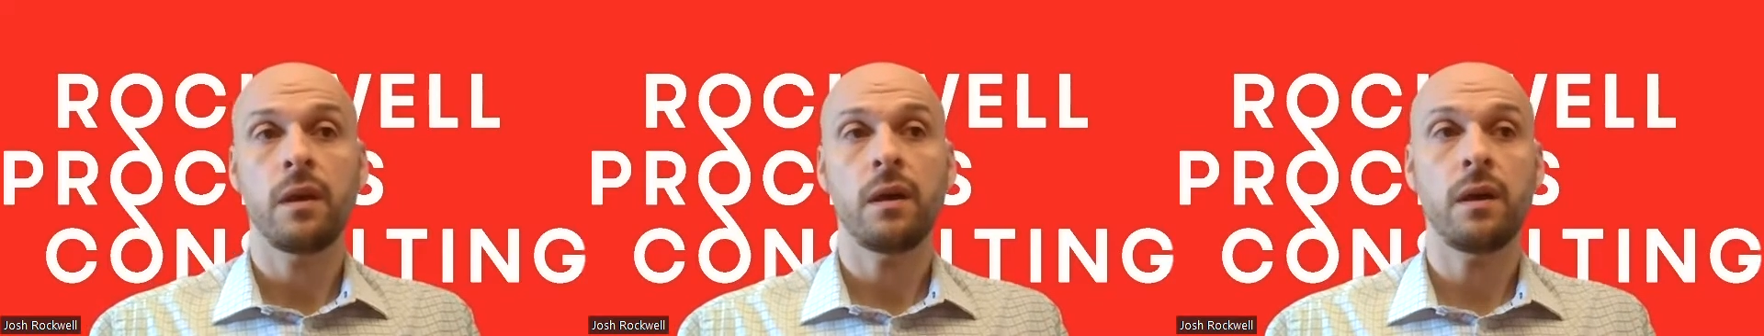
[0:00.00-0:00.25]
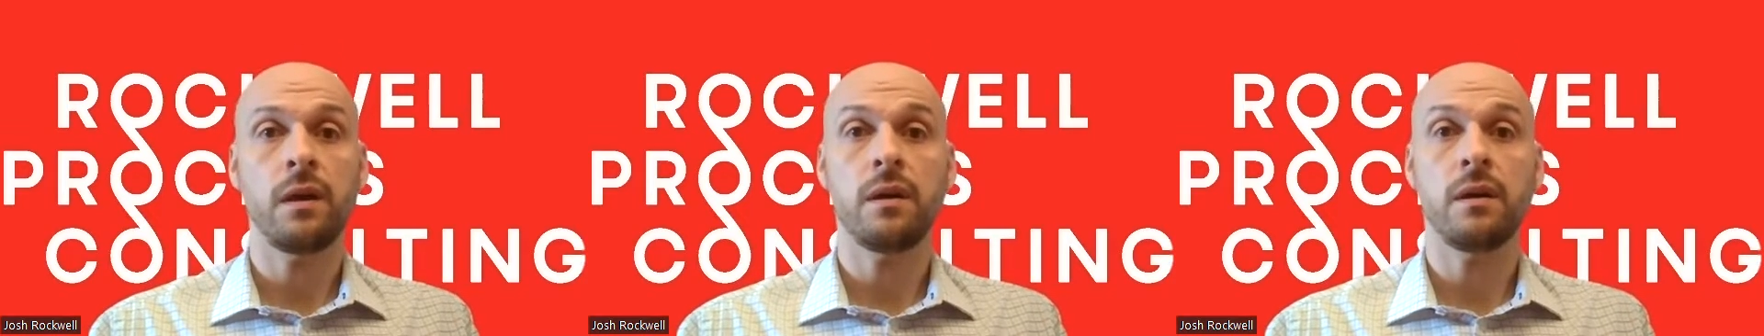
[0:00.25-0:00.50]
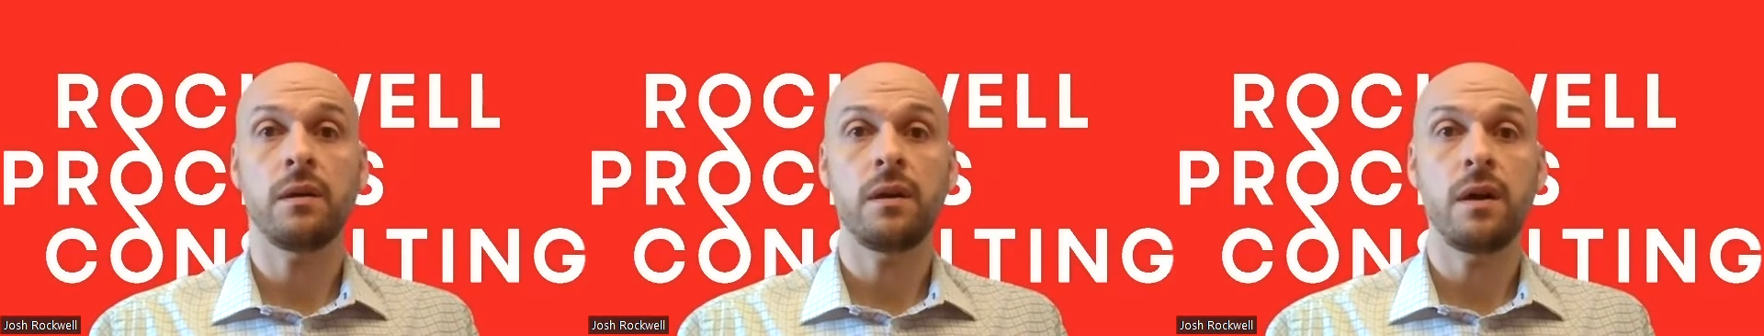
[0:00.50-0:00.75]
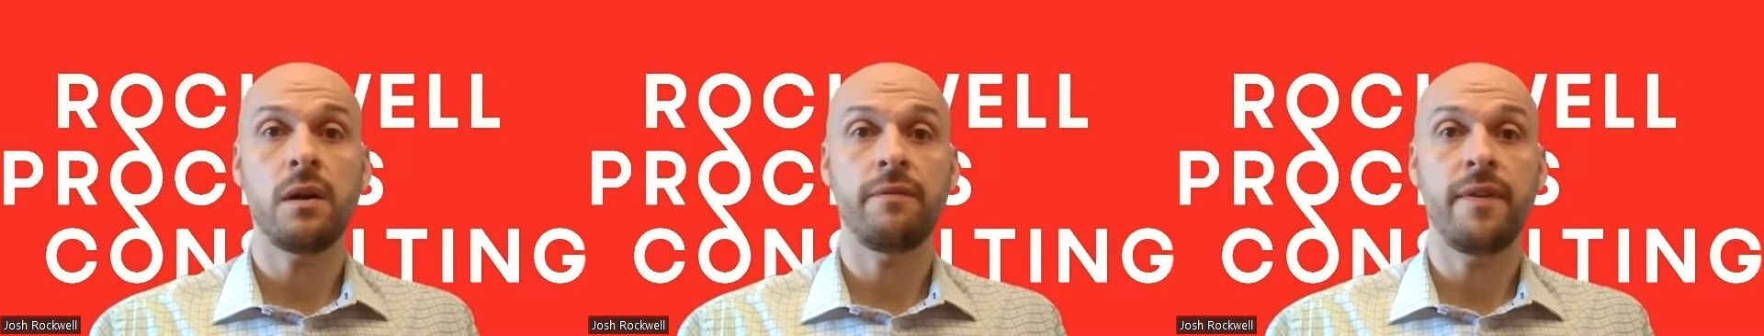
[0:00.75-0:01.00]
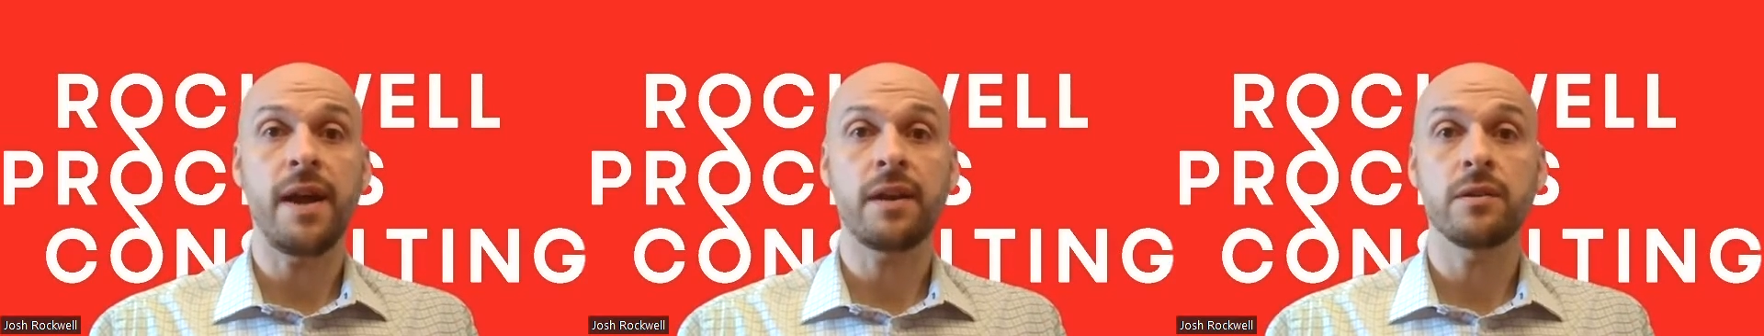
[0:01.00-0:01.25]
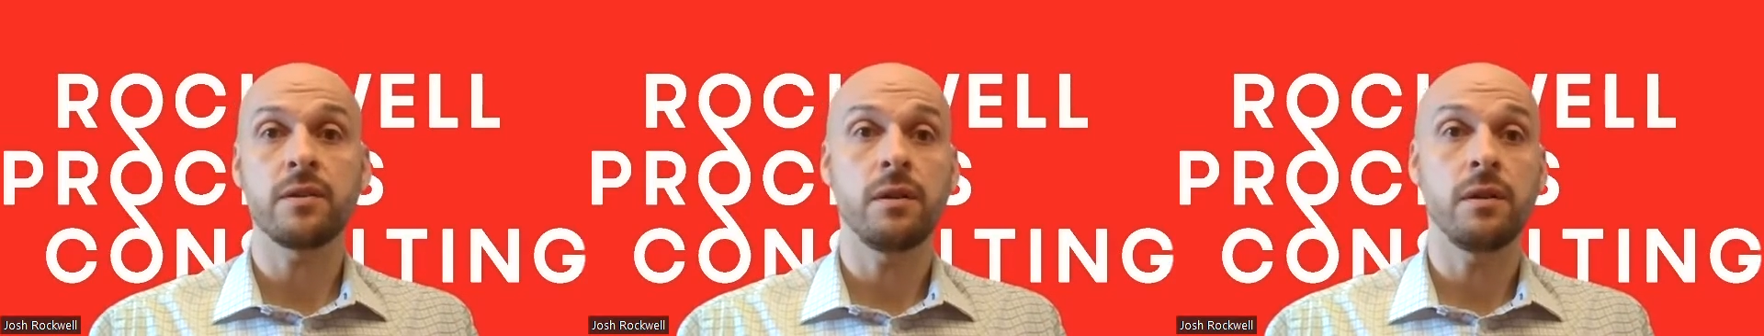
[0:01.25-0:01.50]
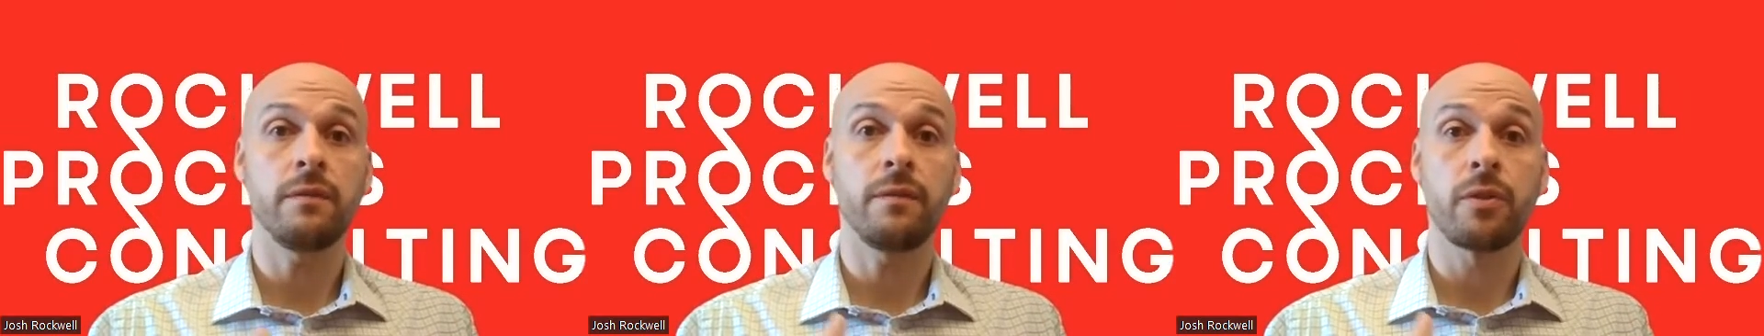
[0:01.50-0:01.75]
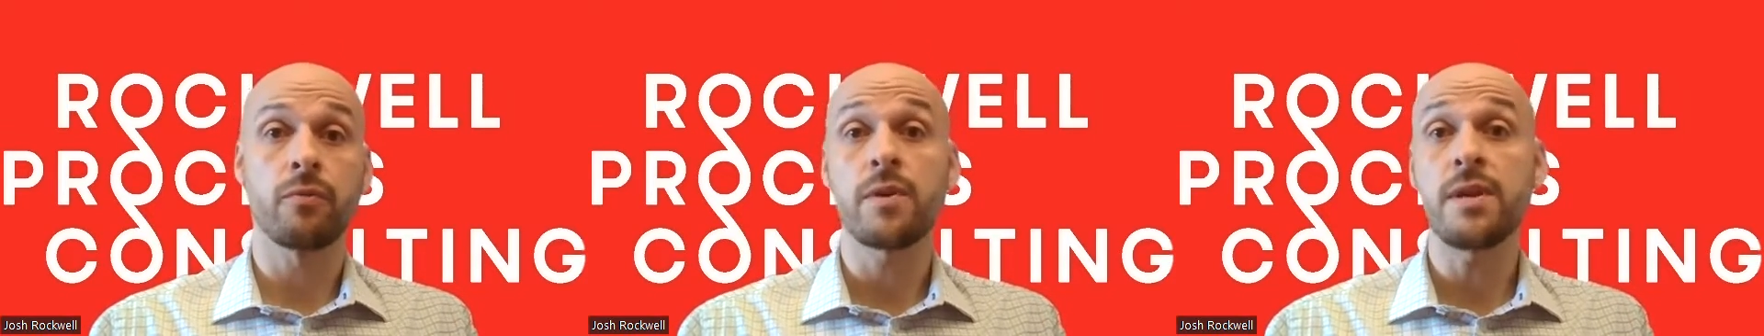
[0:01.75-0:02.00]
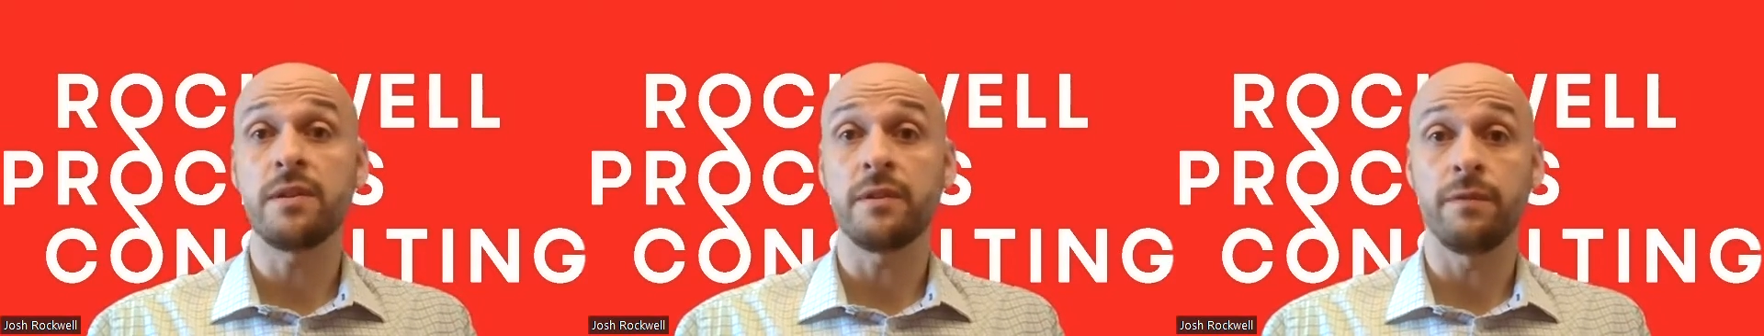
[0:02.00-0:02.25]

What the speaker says: a factor of 3 to